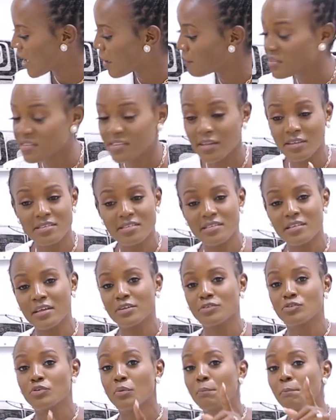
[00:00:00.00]
I miss that
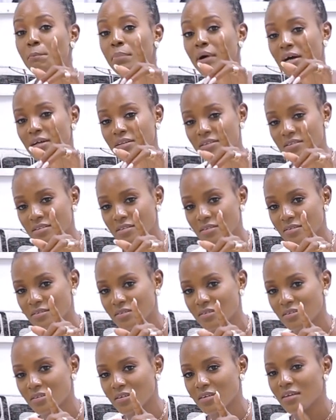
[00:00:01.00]
stage. But
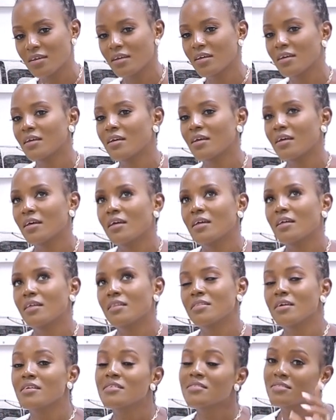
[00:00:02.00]

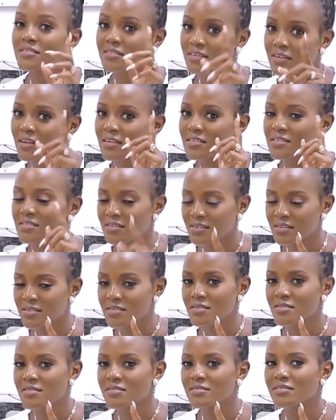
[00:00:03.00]
there's still a
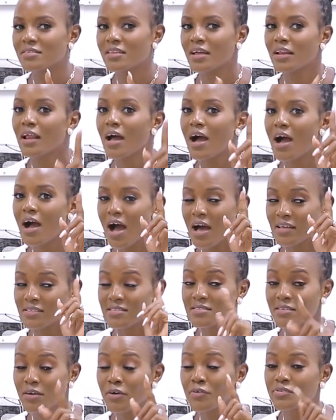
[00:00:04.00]
skill, that a
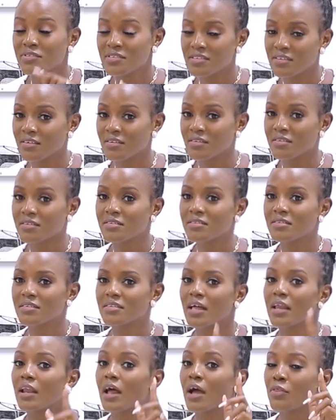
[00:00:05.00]
self-skill
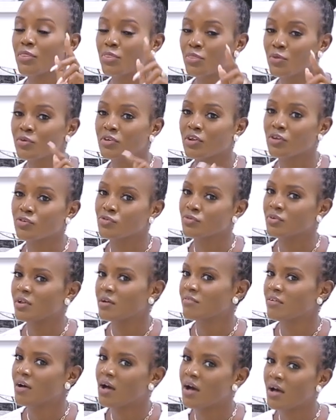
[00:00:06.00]
that I thought I should
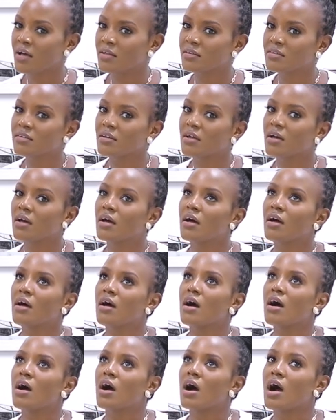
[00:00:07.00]
have had
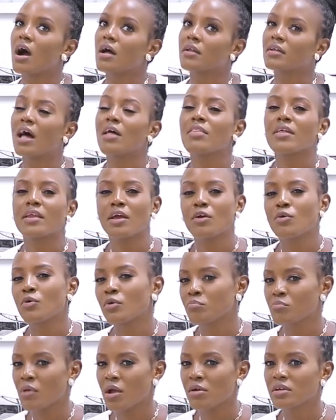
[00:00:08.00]
now that I
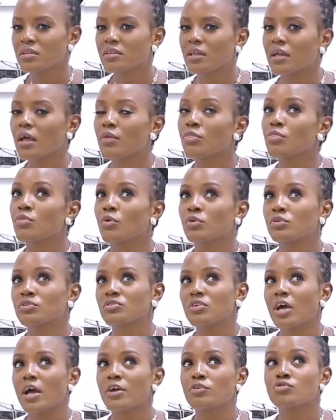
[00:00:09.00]
got married, that I
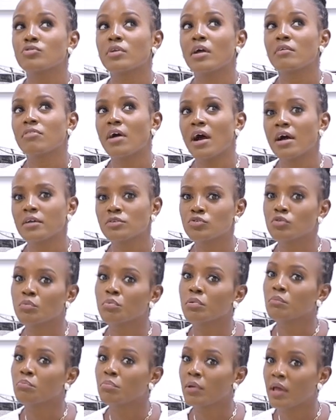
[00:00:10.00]
thought I should have had to
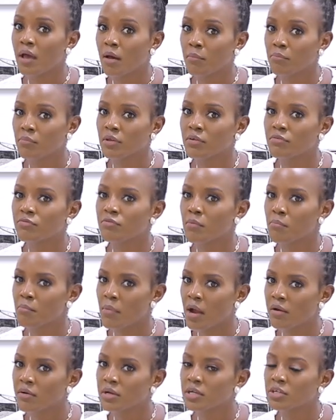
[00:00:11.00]
prepare me for
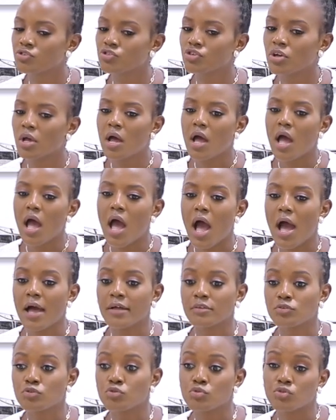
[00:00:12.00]
marriage.
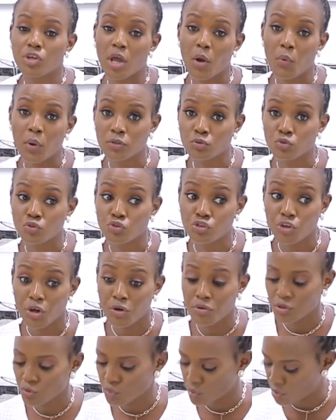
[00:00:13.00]
And today I want to
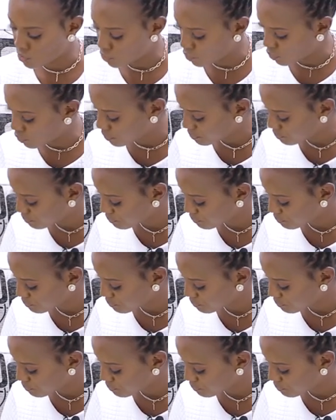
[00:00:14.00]
share it with you.